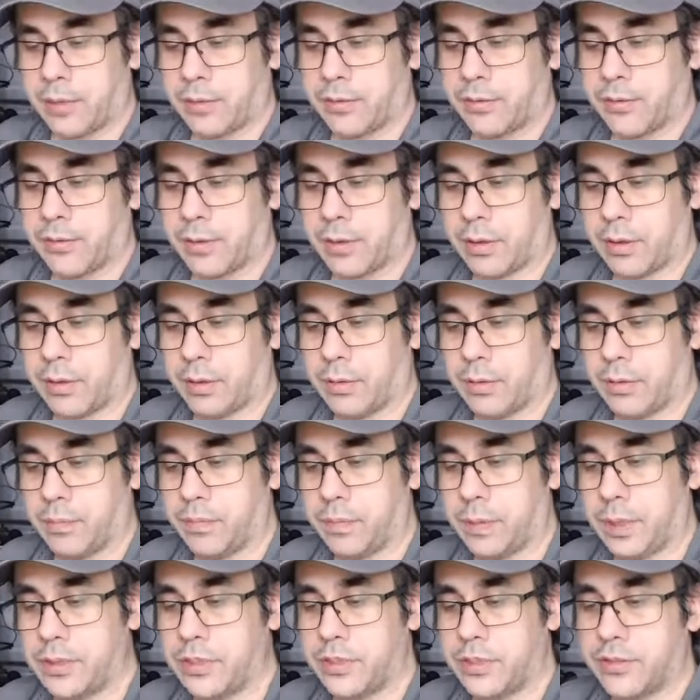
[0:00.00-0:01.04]
So a
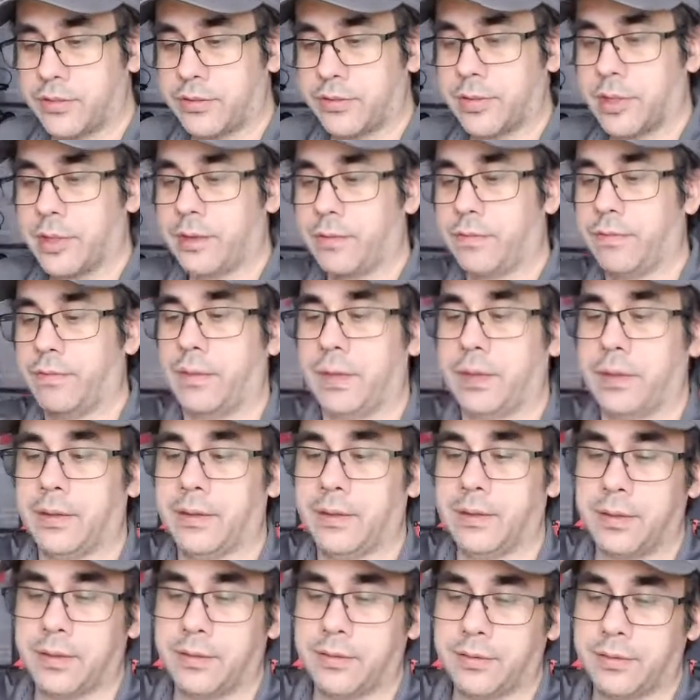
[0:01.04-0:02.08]
bunch of stuff like
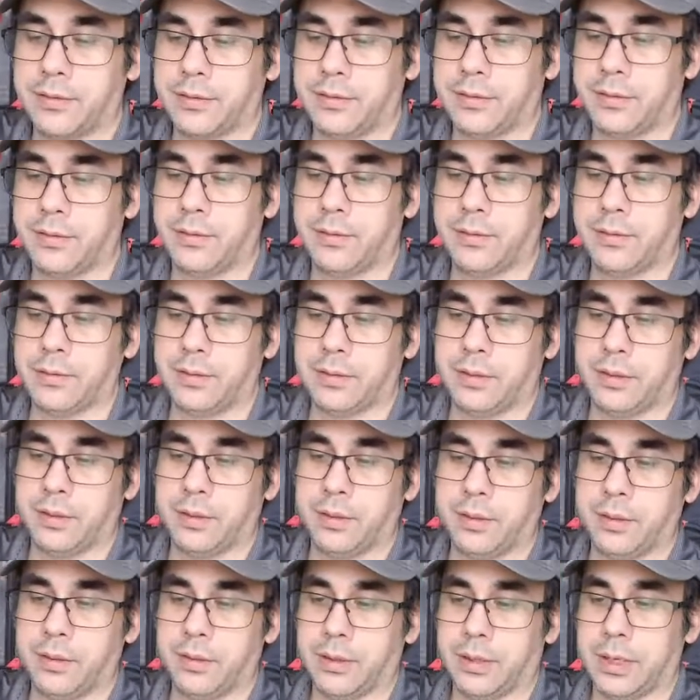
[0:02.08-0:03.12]
this
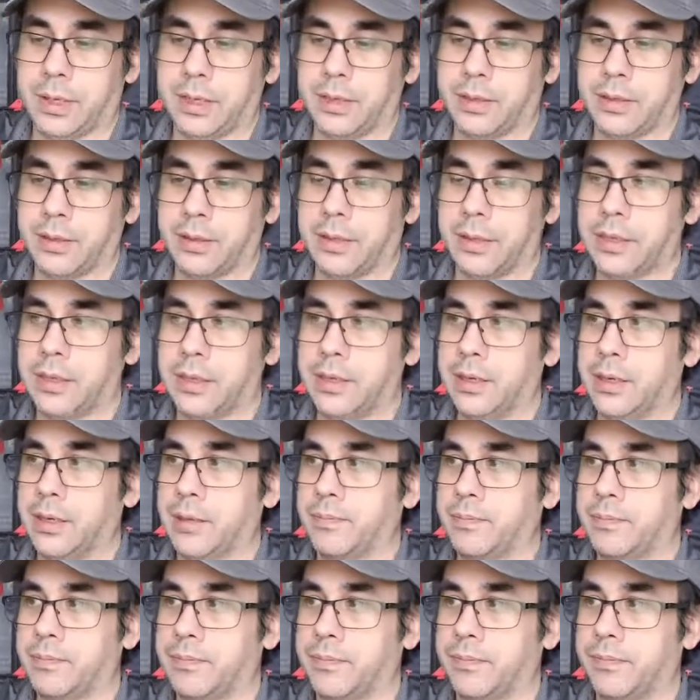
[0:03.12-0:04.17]
I got to clean
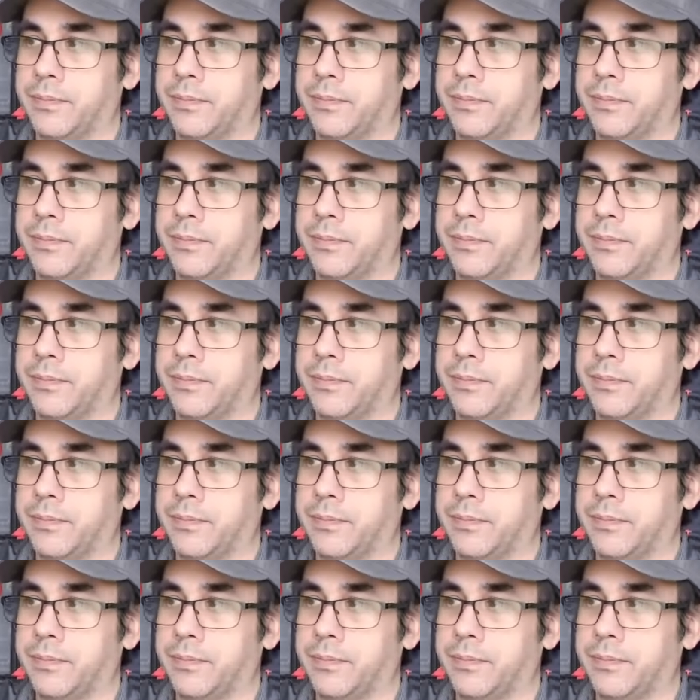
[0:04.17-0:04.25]
up.